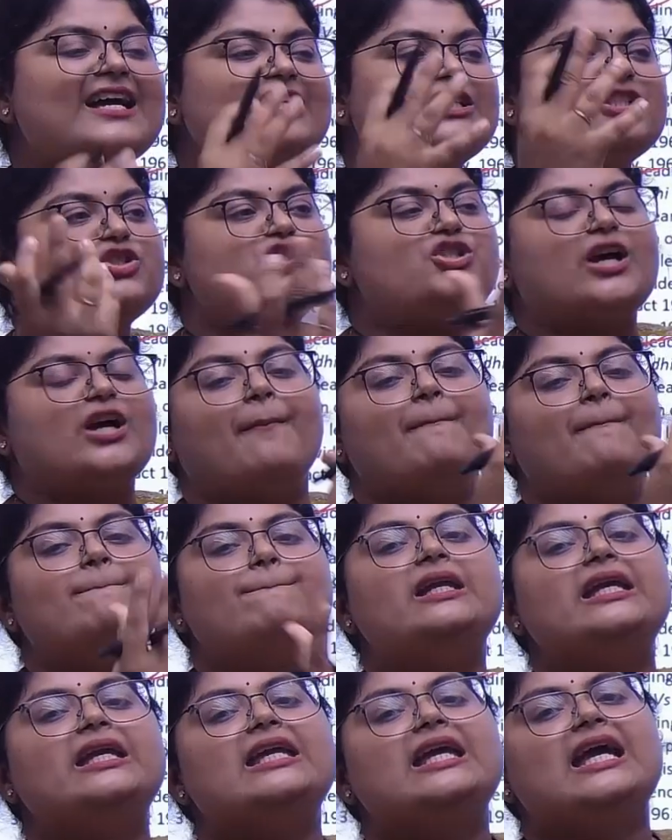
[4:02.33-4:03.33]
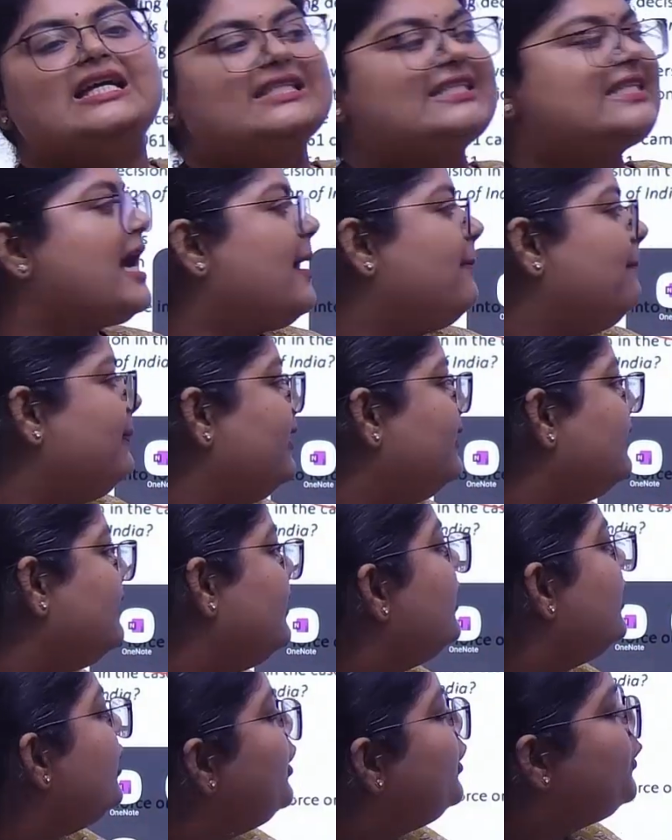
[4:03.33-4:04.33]
Jumbling has happened.
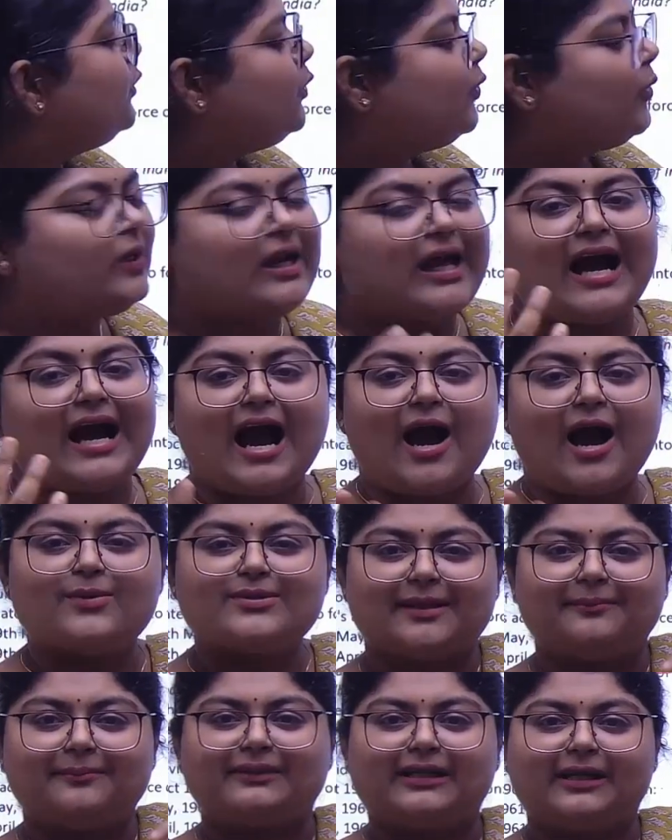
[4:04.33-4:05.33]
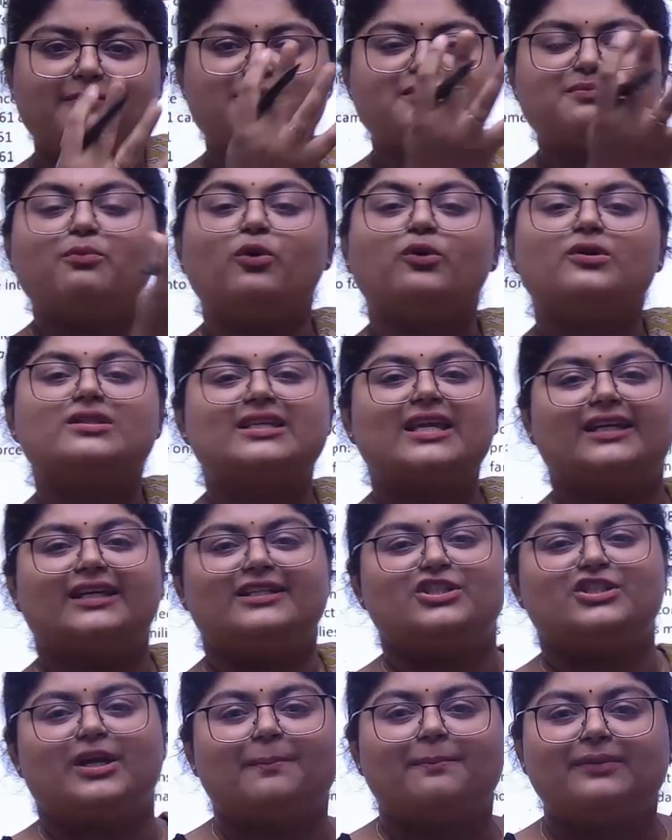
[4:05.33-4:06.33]
You know now how sometimes books get
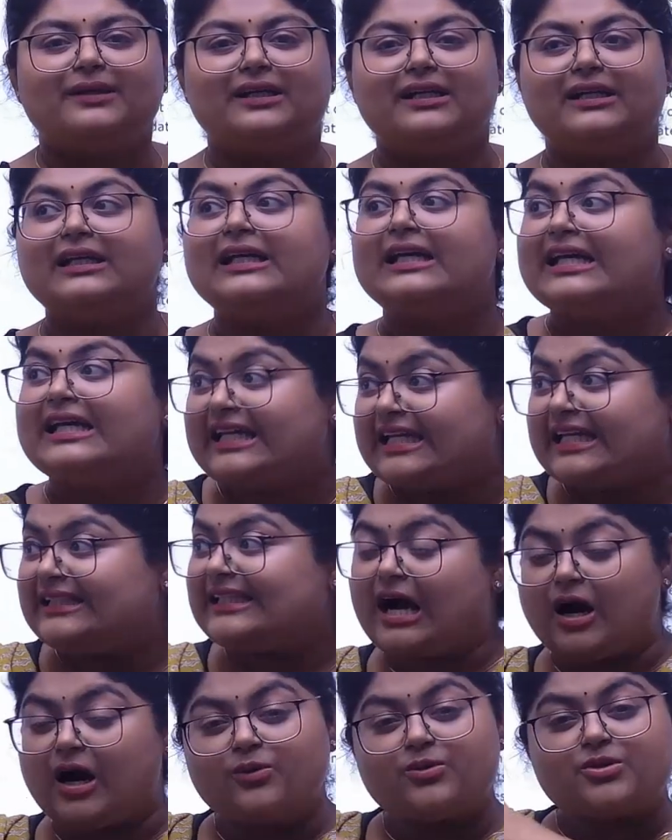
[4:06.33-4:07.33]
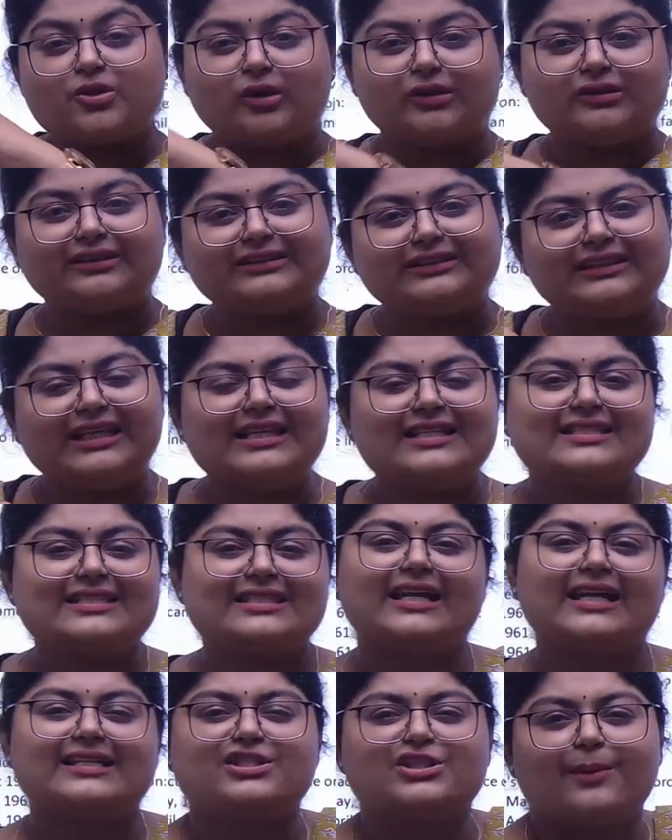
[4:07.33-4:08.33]
jumbled. In the house, all the things
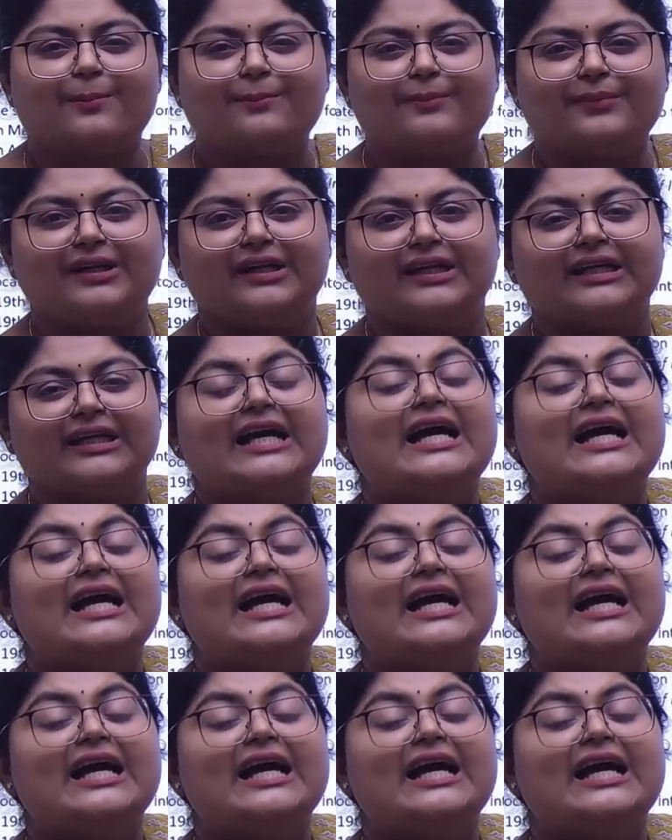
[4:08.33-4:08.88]
get jumbled.